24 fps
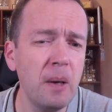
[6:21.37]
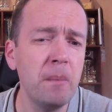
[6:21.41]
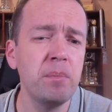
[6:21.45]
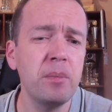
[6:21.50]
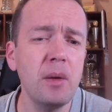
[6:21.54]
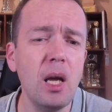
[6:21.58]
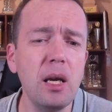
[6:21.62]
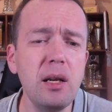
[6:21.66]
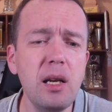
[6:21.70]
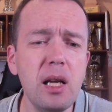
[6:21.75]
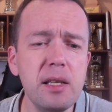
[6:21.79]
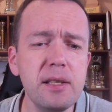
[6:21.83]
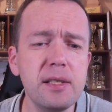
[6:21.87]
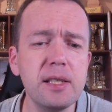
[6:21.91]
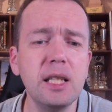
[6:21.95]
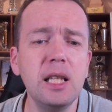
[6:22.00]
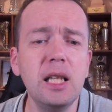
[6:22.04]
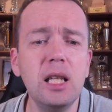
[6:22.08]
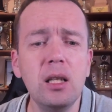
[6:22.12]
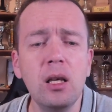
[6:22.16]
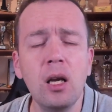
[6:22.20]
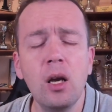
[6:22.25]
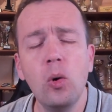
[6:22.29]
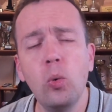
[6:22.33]
and then
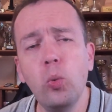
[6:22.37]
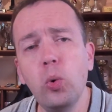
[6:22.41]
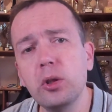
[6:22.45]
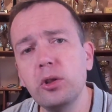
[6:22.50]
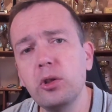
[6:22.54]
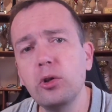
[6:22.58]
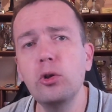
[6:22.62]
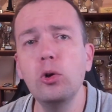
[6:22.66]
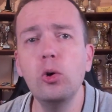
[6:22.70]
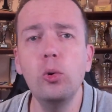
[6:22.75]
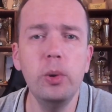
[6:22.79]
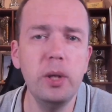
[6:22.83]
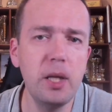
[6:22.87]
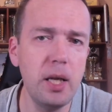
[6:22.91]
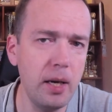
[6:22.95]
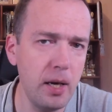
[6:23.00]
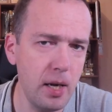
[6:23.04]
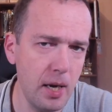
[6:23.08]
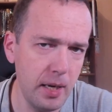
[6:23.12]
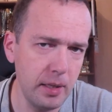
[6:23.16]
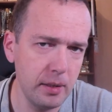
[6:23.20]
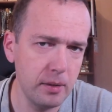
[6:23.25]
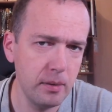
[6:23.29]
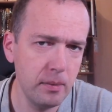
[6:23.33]
see what to do with the
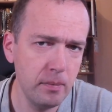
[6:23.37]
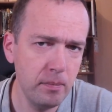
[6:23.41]
knight.